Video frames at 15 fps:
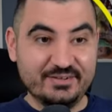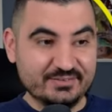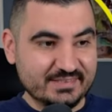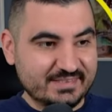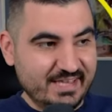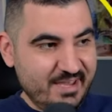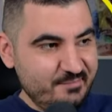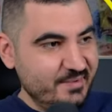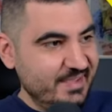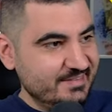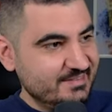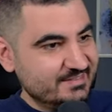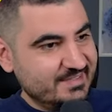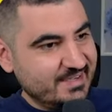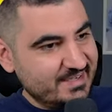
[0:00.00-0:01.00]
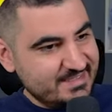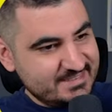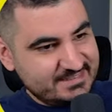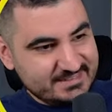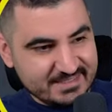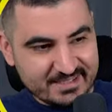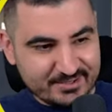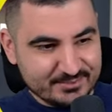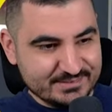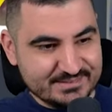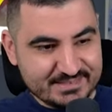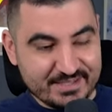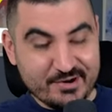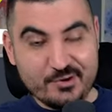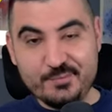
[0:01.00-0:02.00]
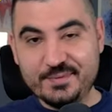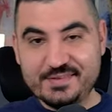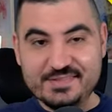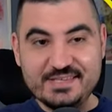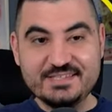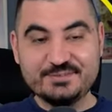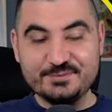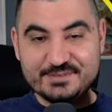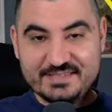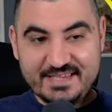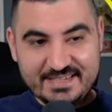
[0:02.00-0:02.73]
how the game ended, guys. zero zero. But this was